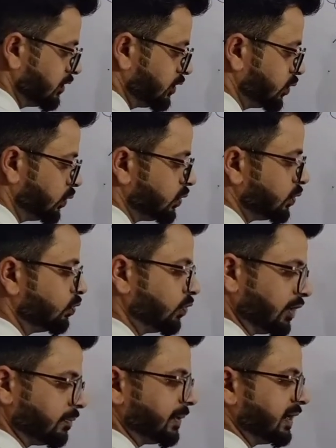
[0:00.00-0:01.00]
2 to
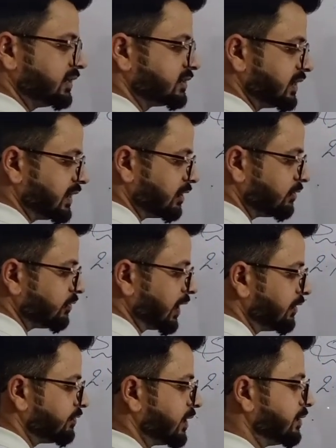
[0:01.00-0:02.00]
1 pair is there and
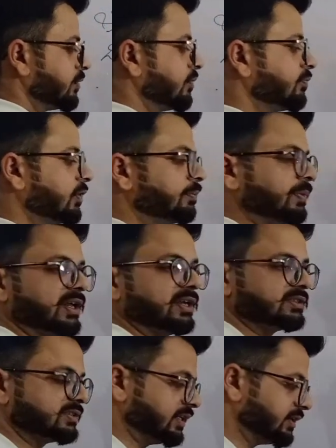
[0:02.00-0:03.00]
5 of 1 pair
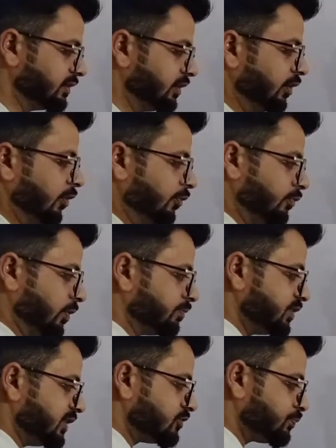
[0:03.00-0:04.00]
is there.
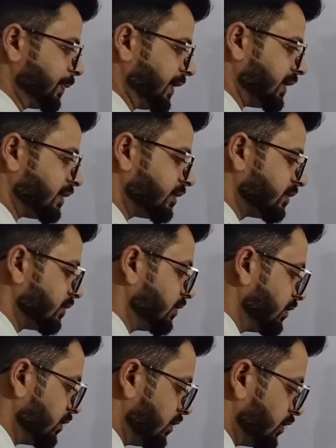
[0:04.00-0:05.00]
From this pair
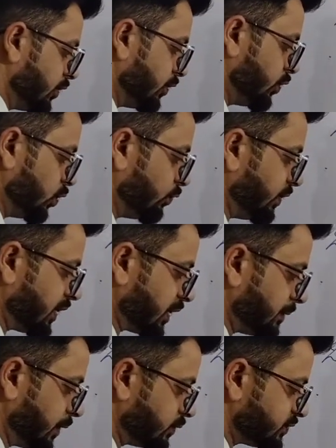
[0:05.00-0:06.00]
2 will
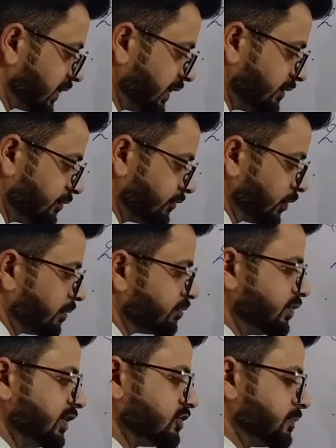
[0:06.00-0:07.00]
come outside. From
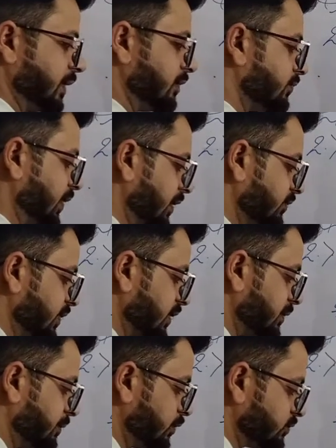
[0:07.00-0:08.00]
this pair 5 will
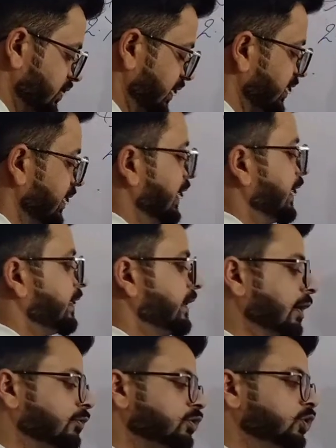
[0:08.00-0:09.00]
come outside.
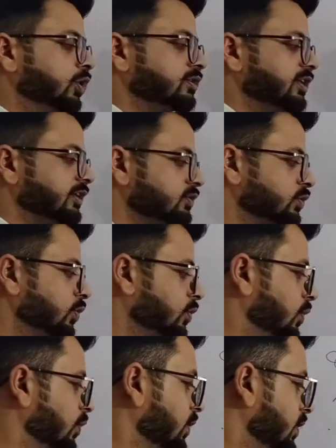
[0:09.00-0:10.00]
Now you don't think so.